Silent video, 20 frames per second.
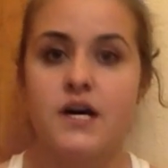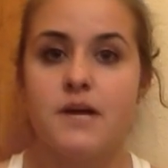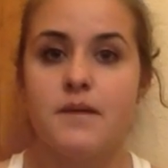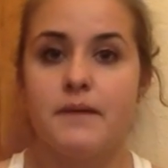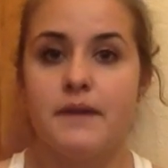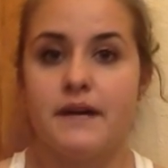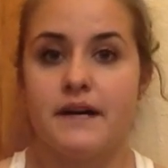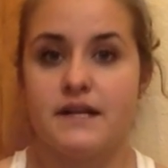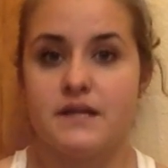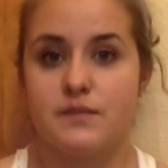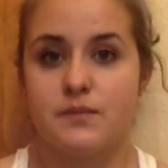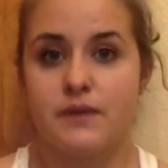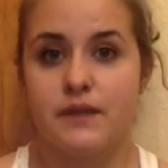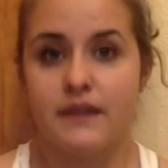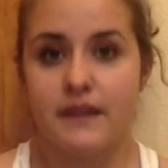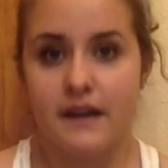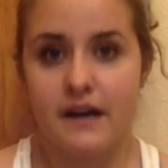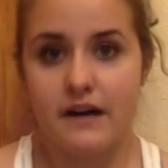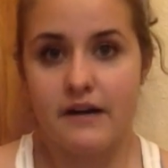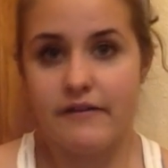because we
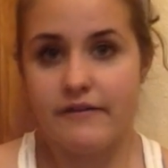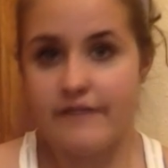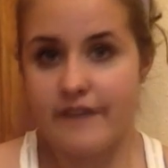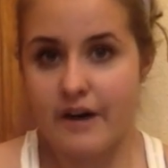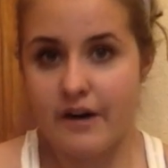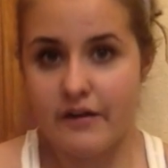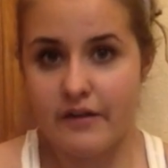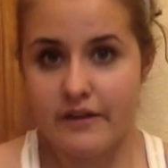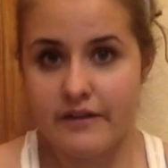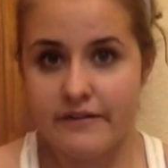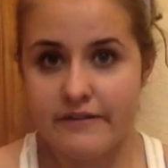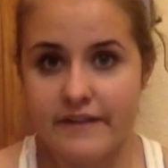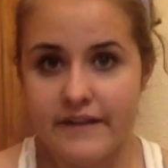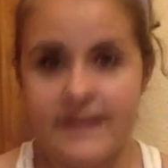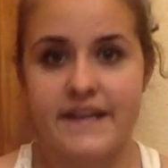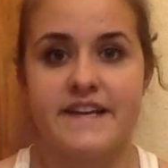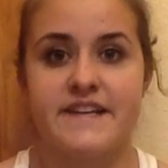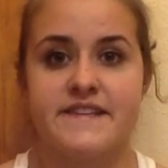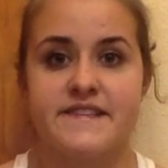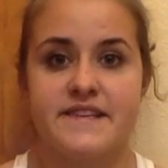love health and
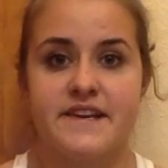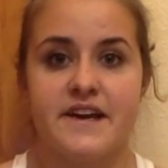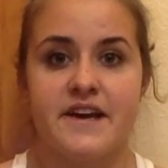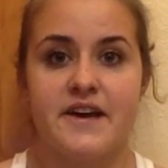fitness,